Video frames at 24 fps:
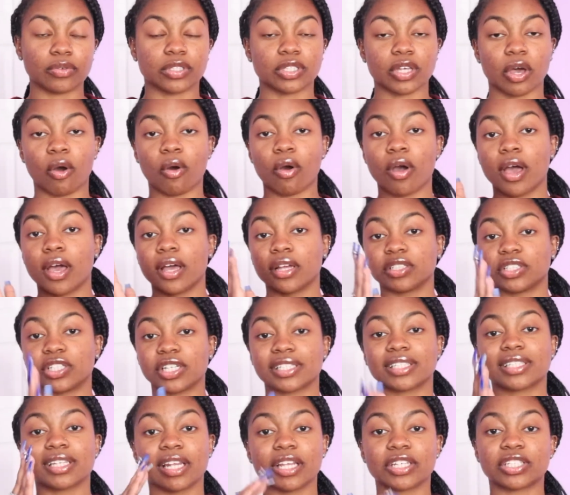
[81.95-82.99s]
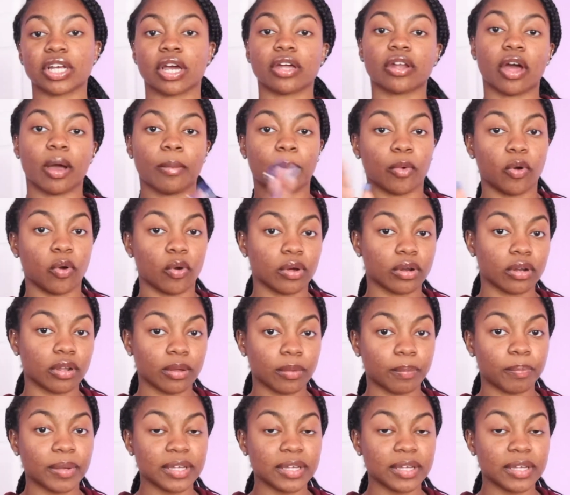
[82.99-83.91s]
So, just to let y'all know, I'm going to